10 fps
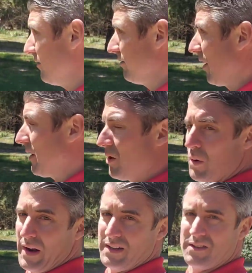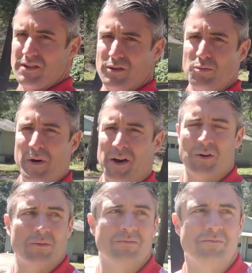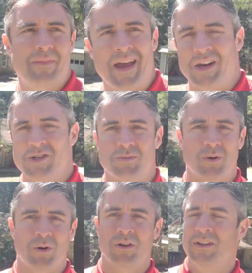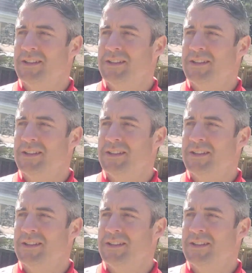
very quaint, two-bedroom, manageable,